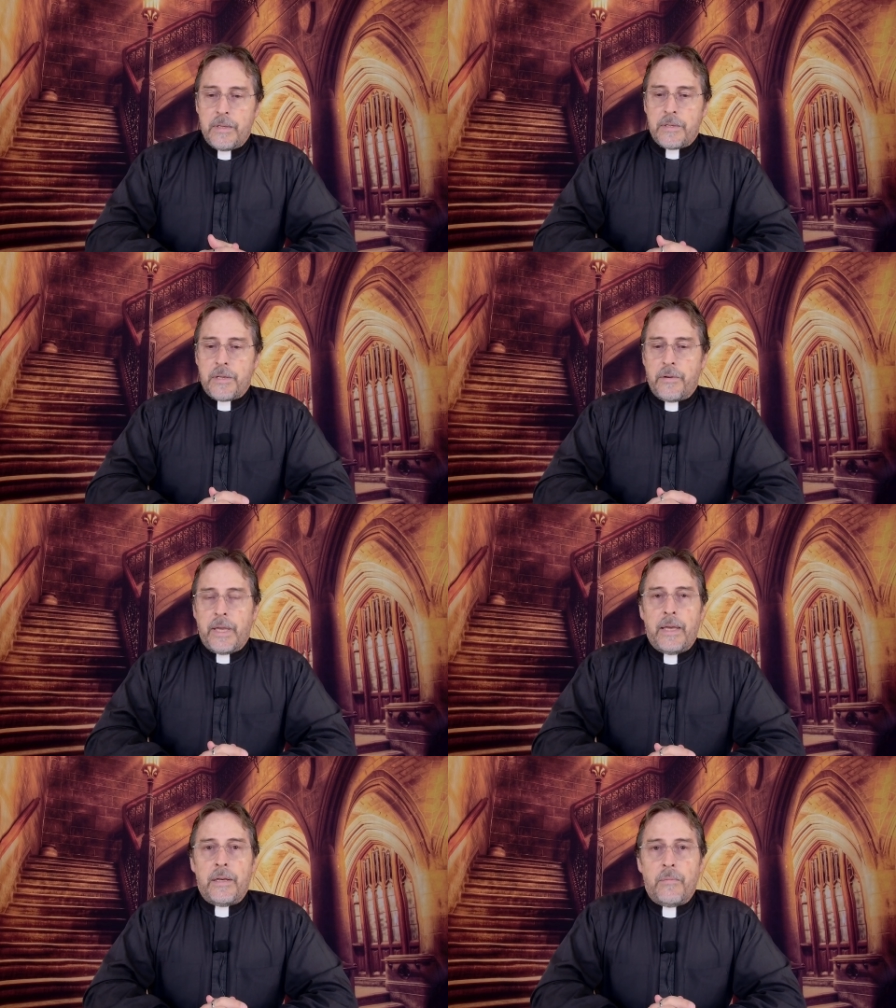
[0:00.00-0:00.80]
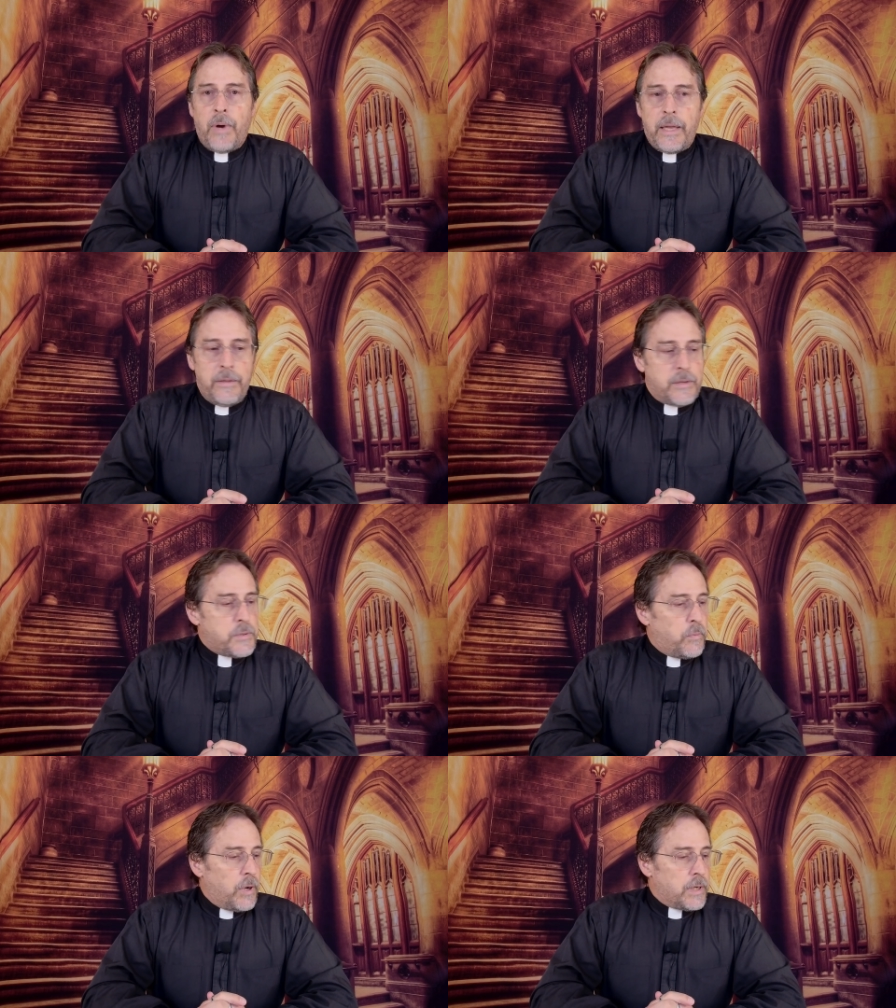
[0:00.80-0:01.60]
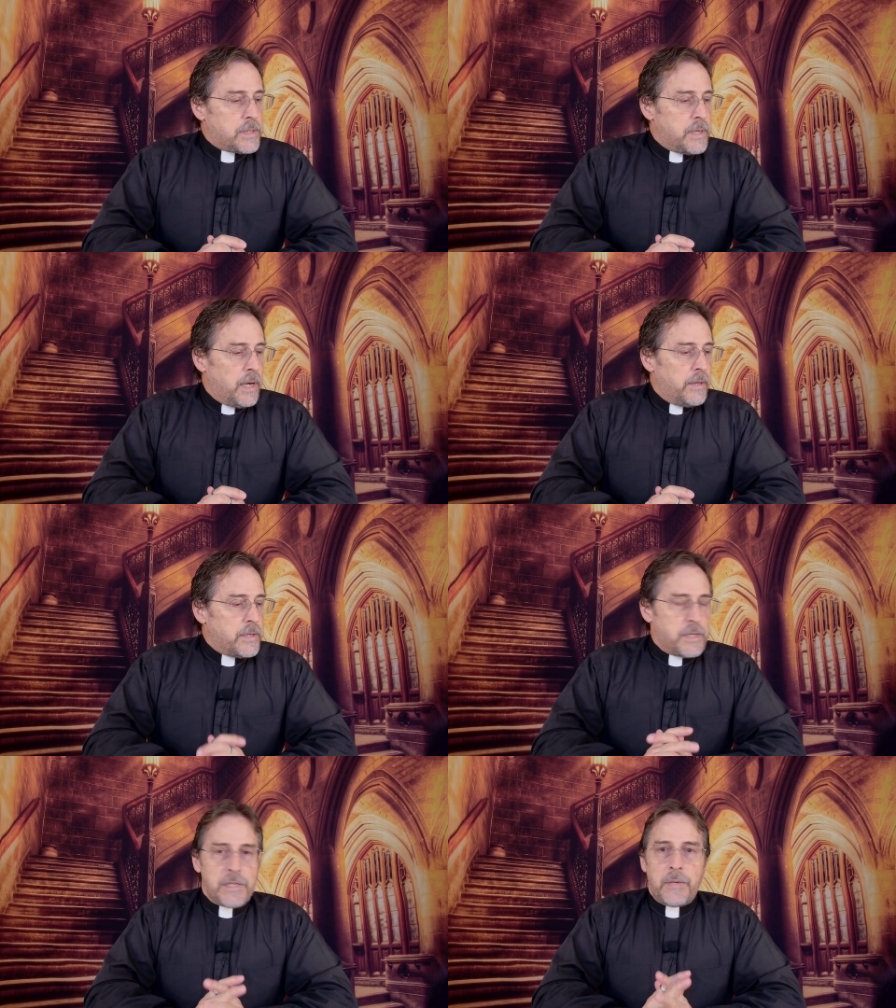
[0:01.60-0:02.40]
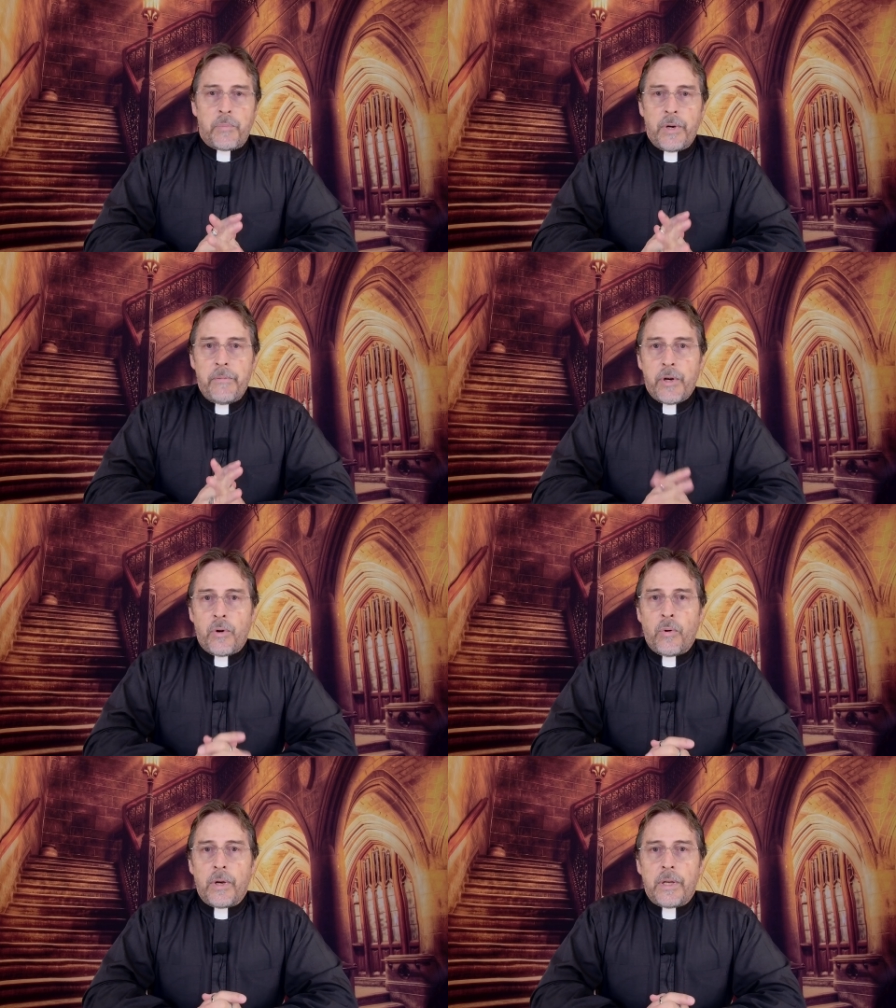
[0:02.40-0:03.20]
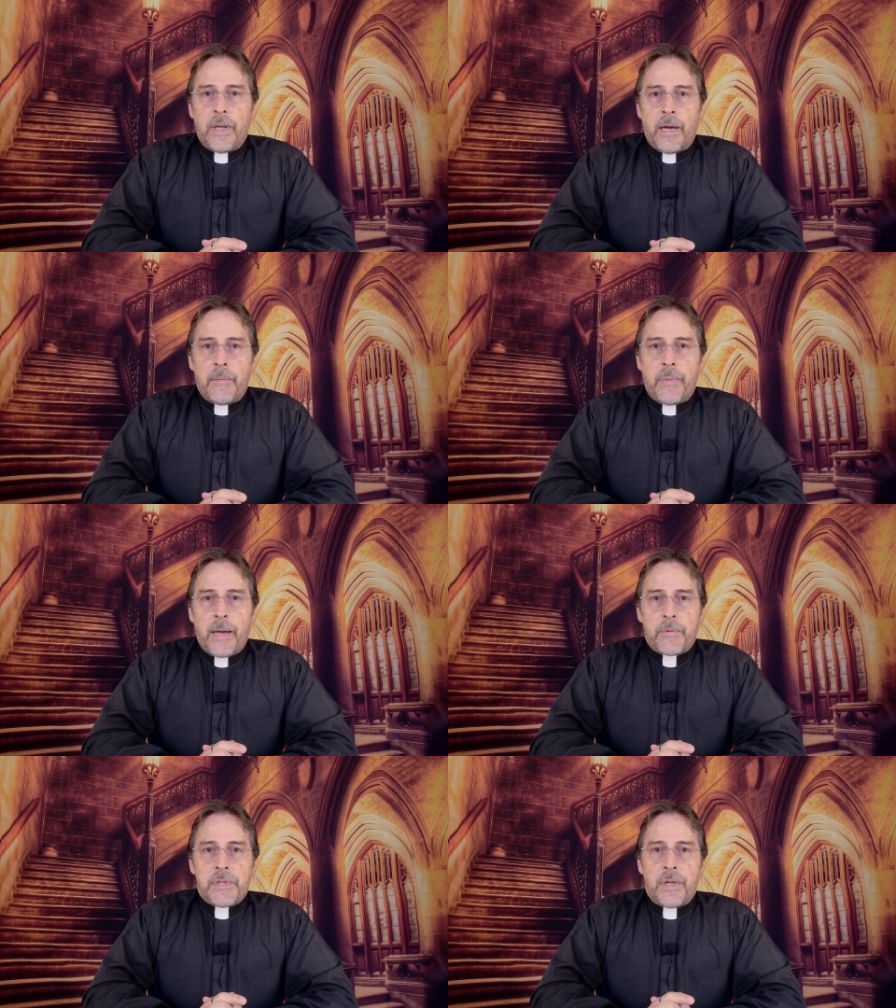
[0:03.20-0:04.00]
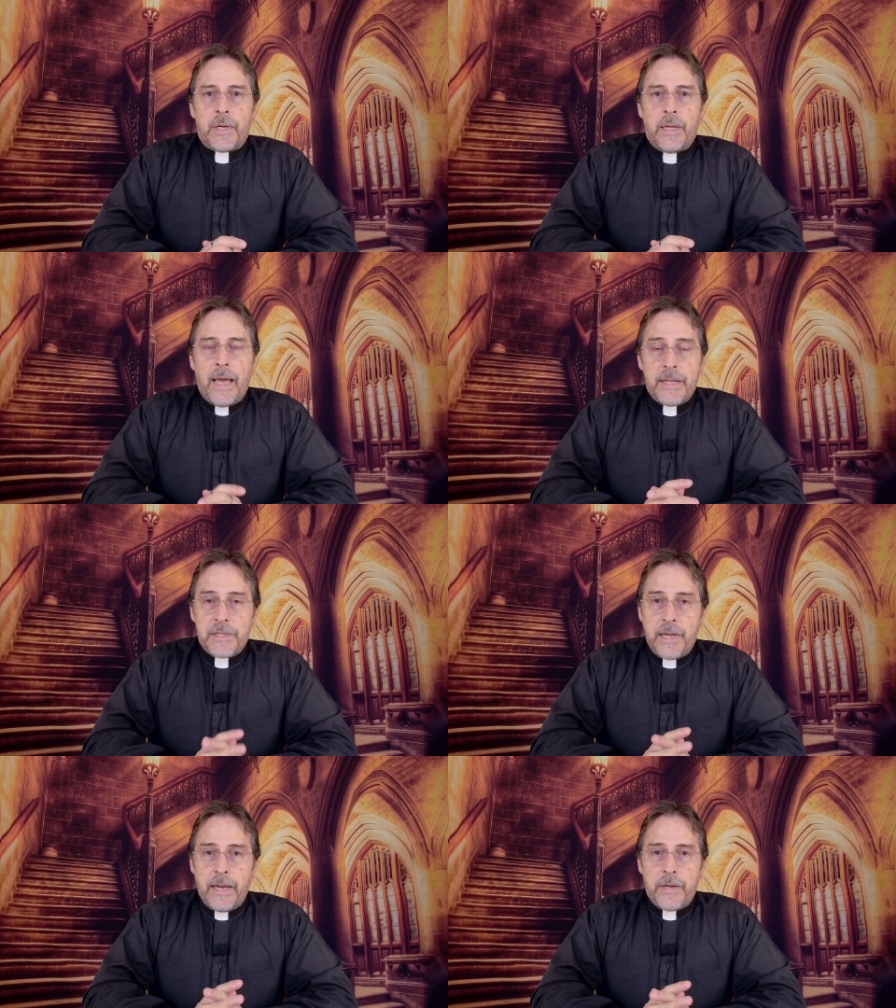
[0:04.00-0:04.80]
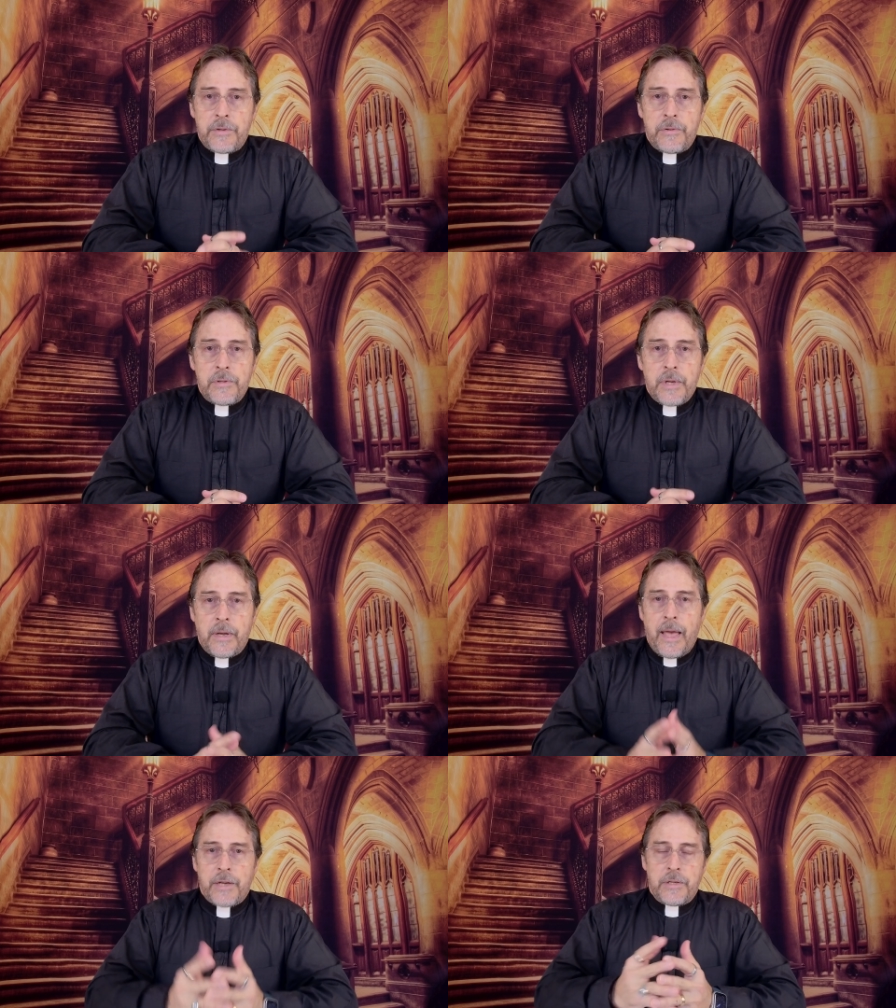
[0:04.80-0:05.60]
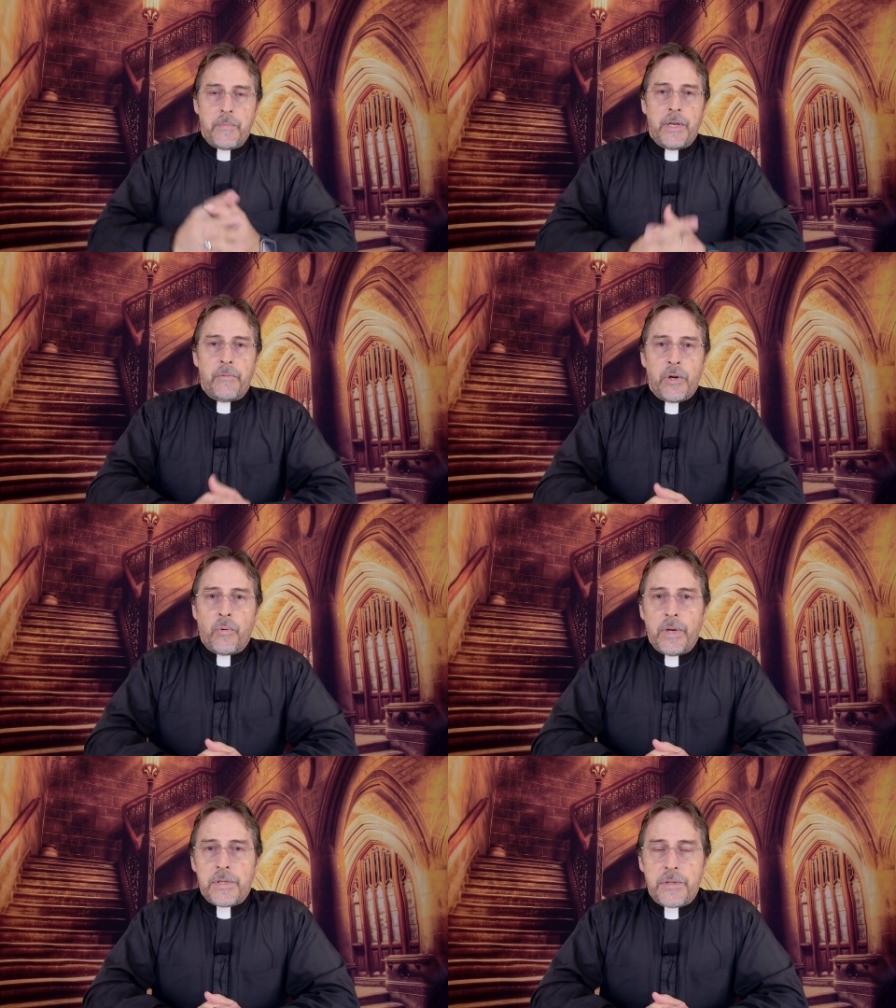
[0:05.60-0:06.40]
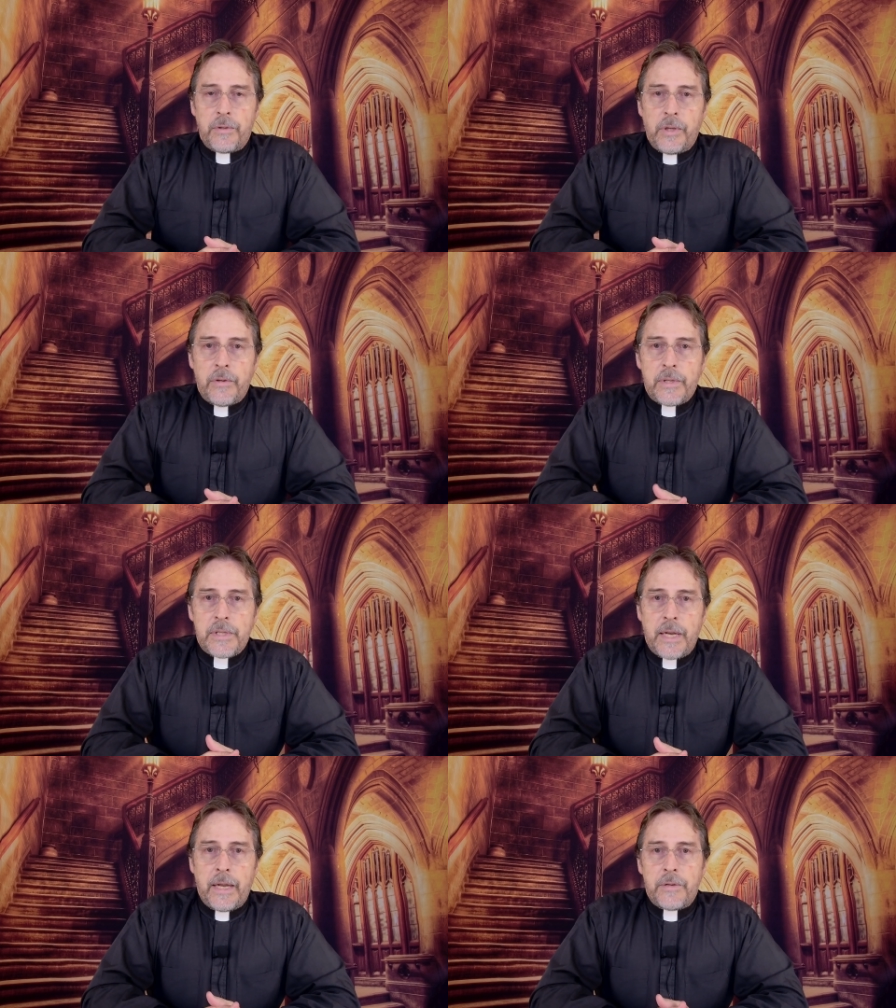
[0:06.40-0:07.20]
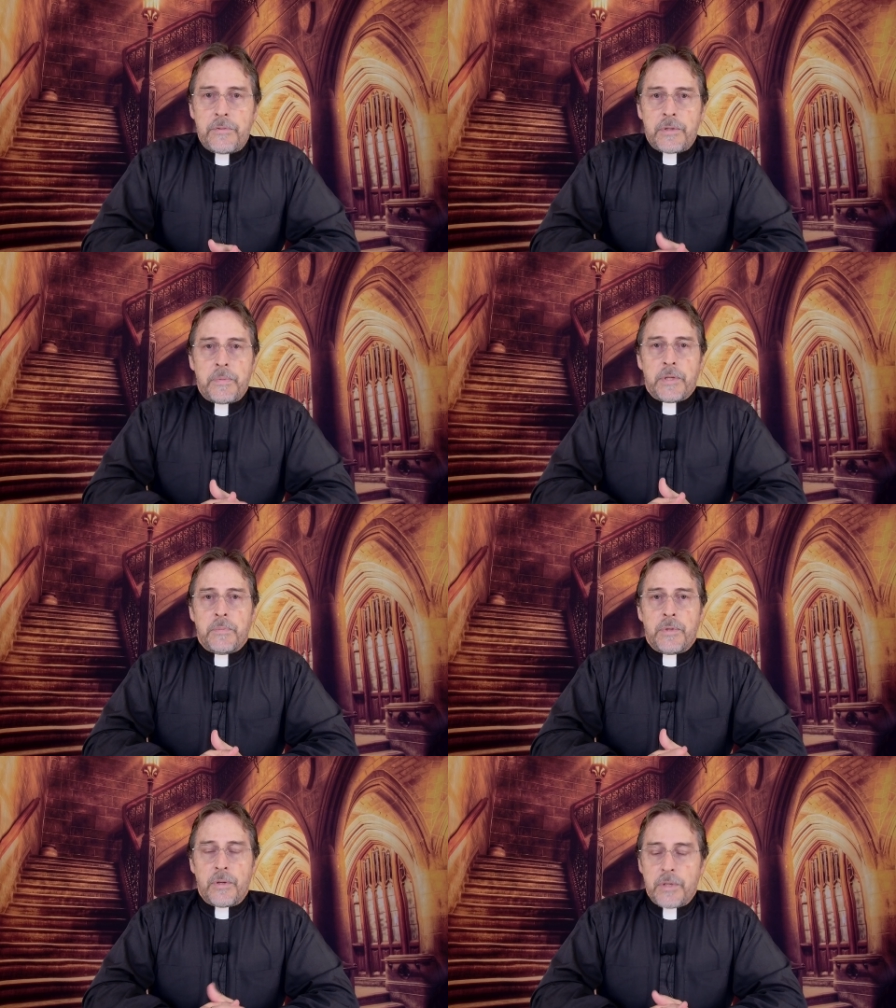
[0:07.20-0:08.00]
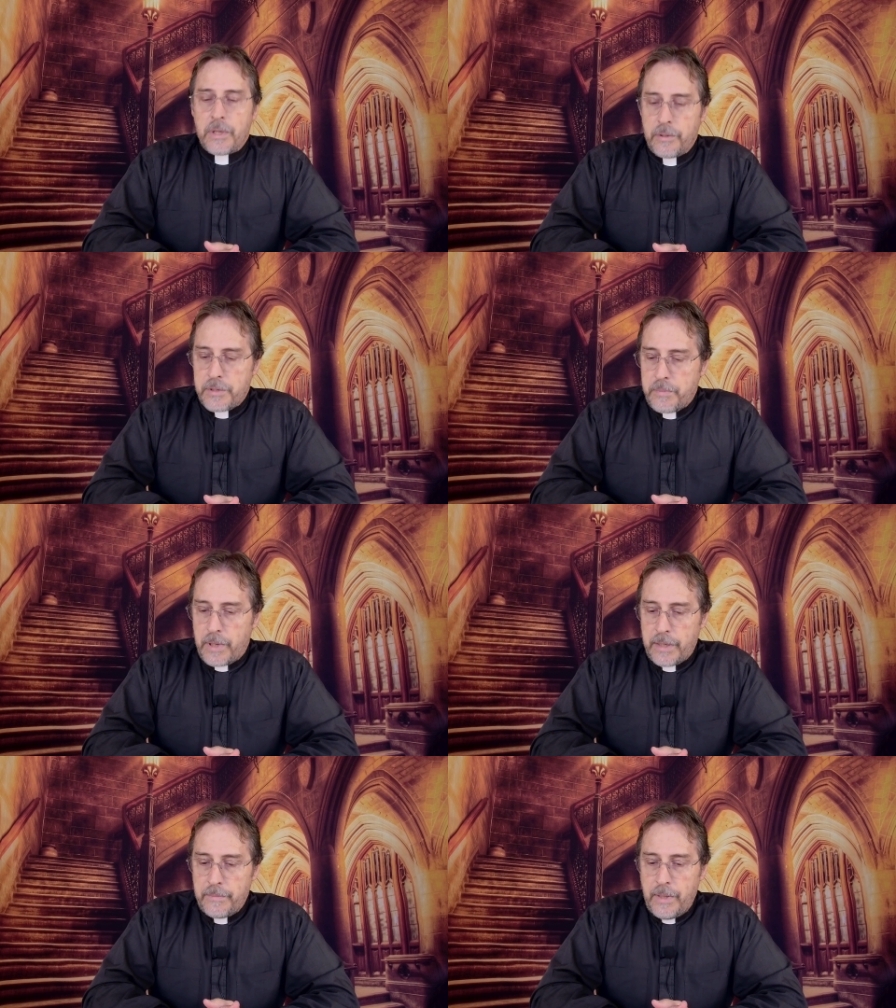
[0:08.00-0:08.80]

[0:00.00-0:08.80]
So again, the way this works, uh, this is the pre-recorded uh, Bible study at St. Andrew's. Uh, actually, I'm in the recording studio at St. Andrew's Episcopal Church in Clear Spring.